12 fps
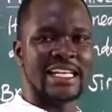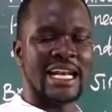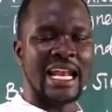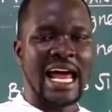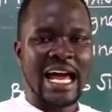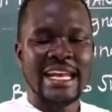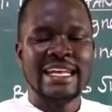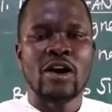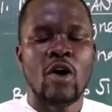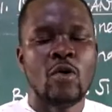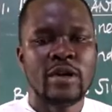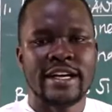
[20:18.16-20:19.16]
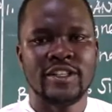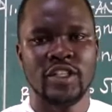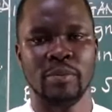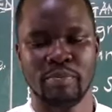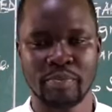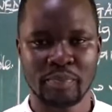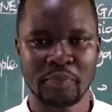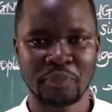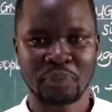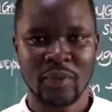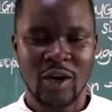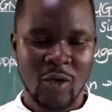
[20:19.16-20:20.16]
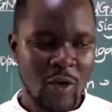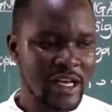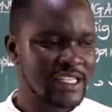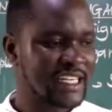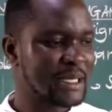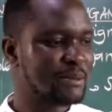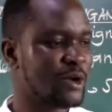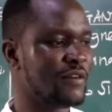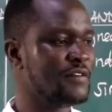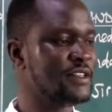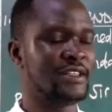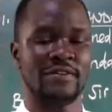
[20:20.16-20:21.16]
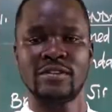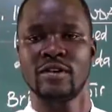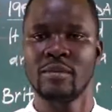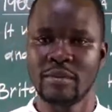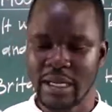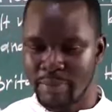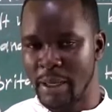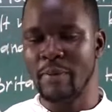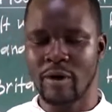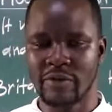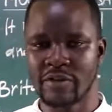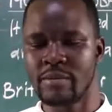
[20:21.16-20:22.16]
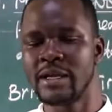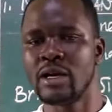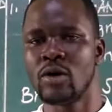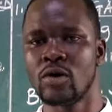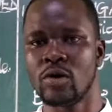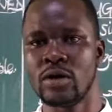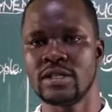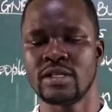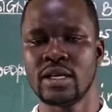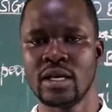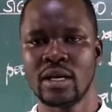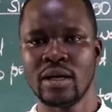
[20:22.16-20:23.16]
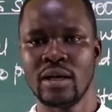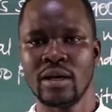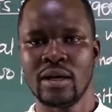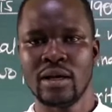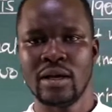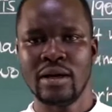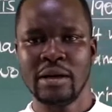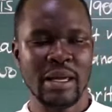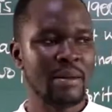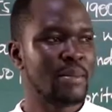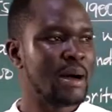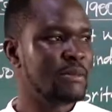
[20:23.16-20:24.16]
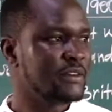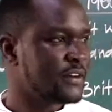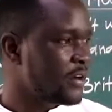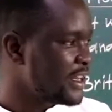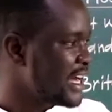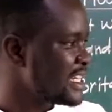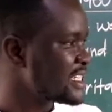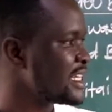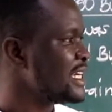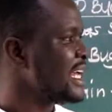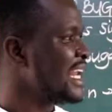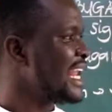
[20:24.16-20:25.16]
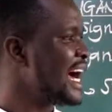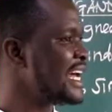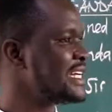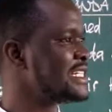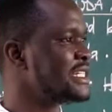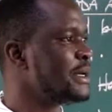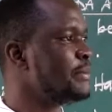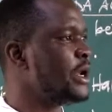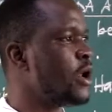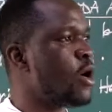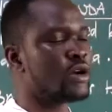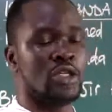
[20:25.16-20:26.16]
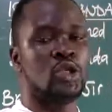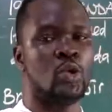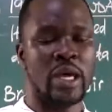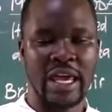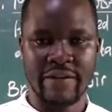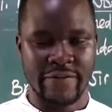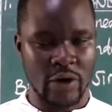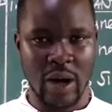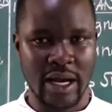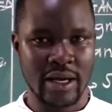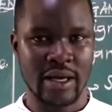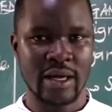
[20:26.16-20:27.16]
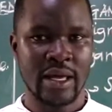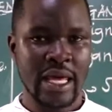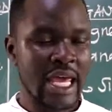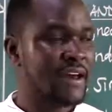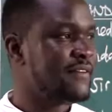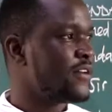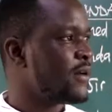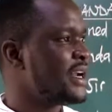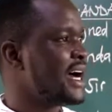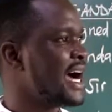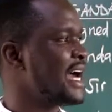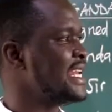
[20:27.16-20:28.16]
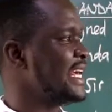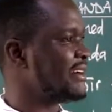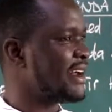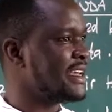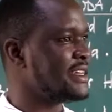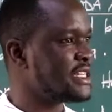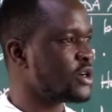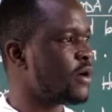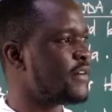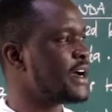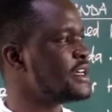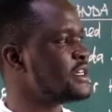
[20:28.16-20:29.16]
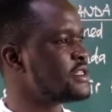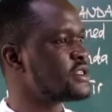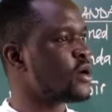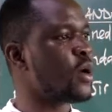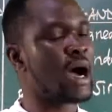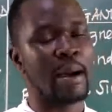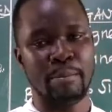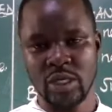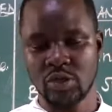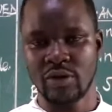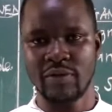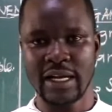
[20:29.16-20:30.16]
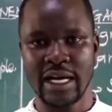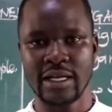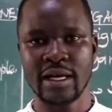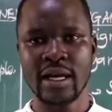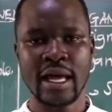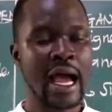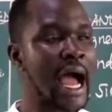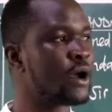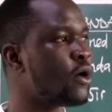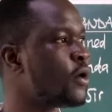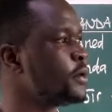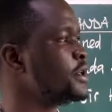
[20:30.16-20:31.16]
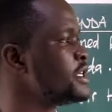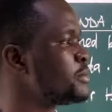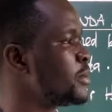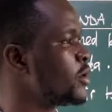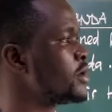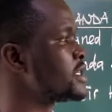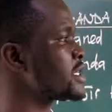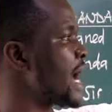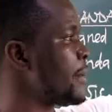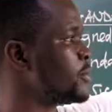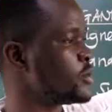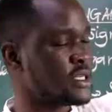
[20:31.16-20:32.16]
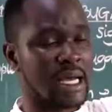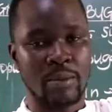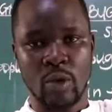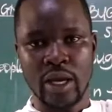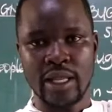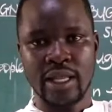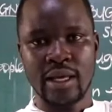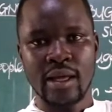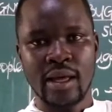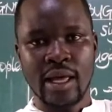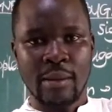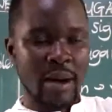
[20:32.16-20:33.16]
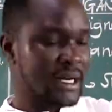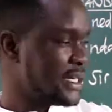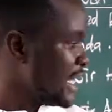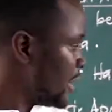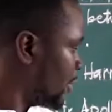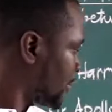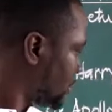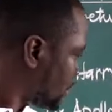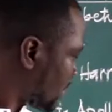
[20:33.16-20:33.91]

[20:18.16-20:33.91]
land ownership was removed from the people, from the locals. Remember, before that, land belonged to everyone. Everyone had a right over his or her piece of land. I own this plot up to somewhere there. But now